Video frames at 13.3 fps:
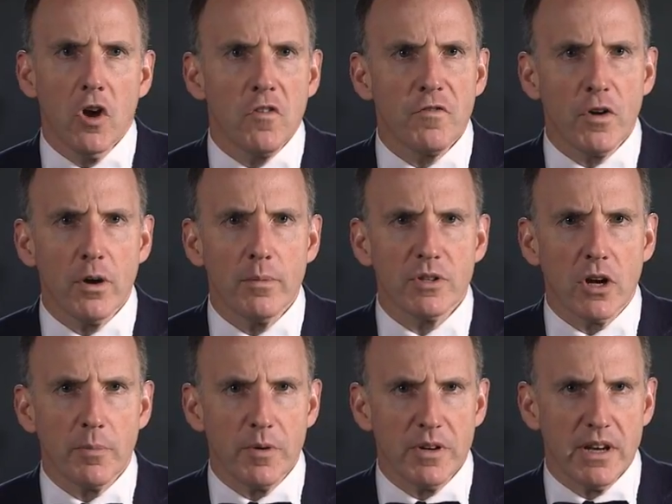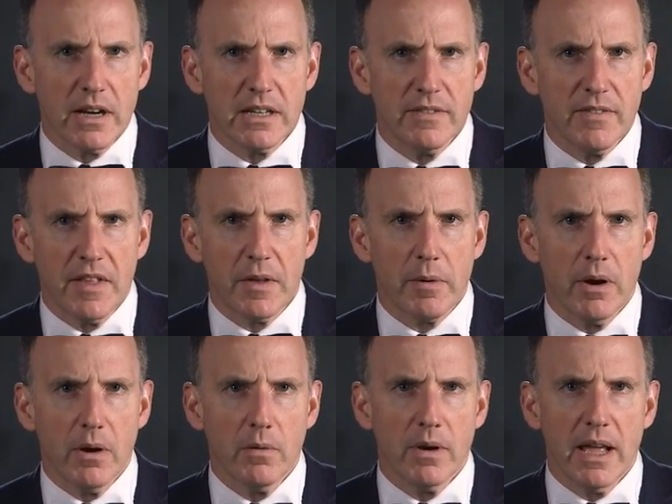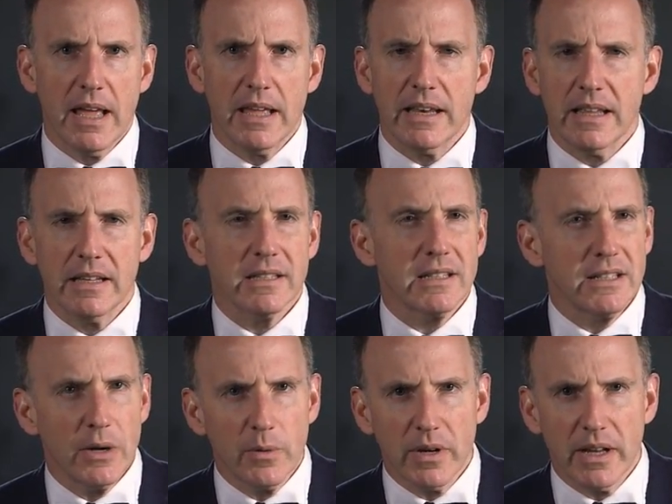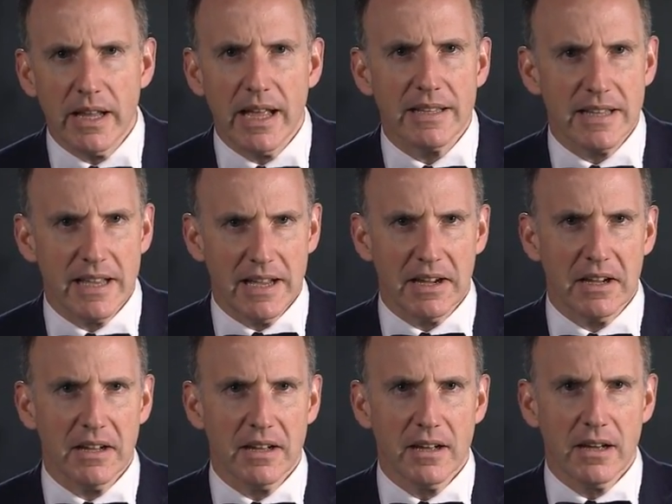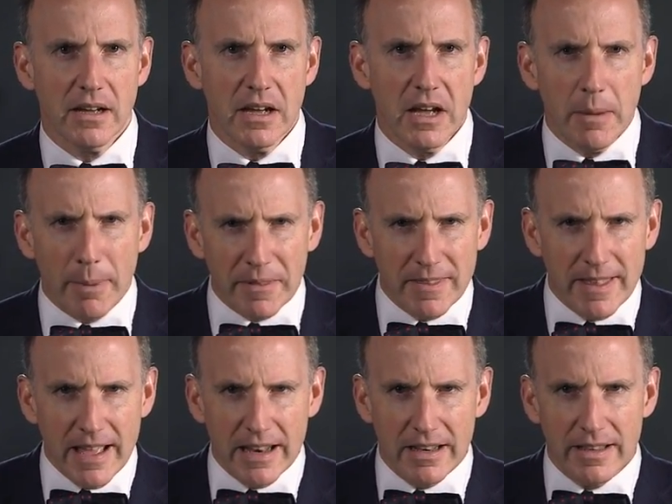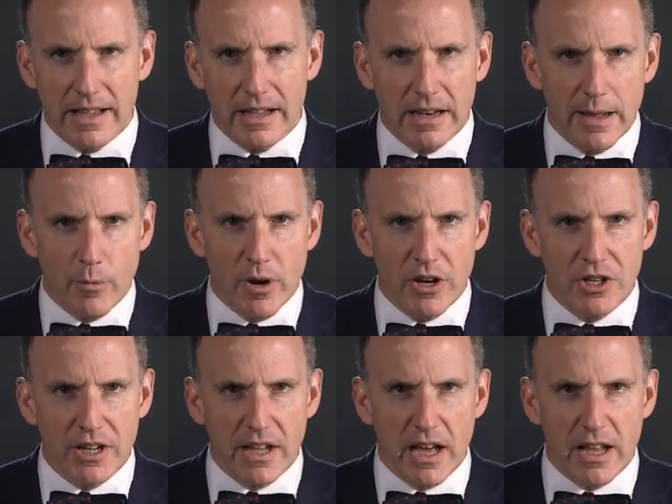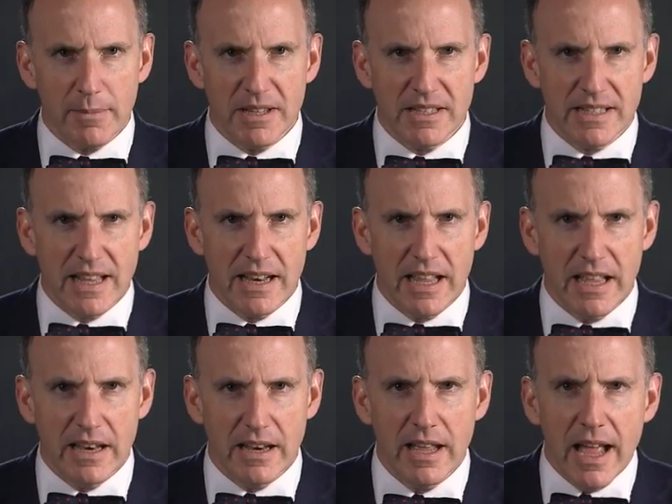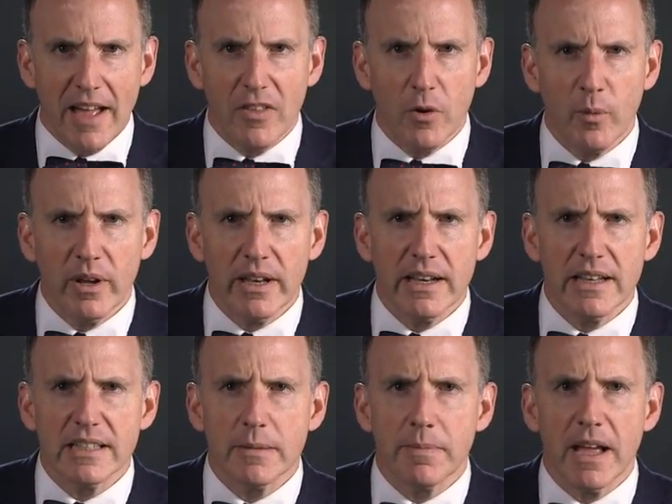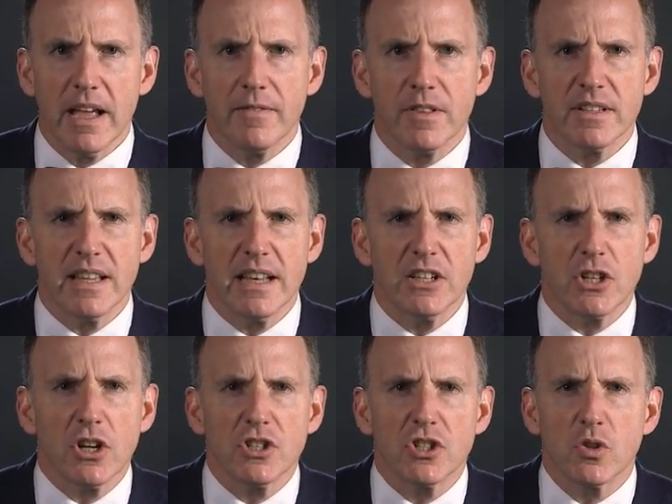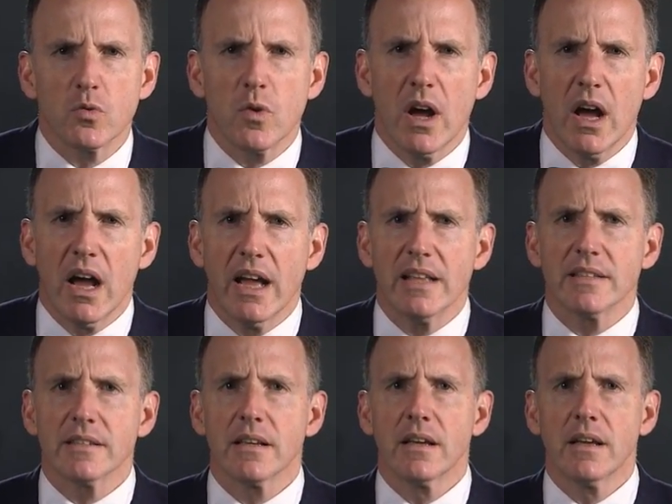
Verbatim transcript: Firms aren't productive on their own, and it is lonely as heck. But then the agglomeration economies set in, and the willingness to pay for the city starts to rise.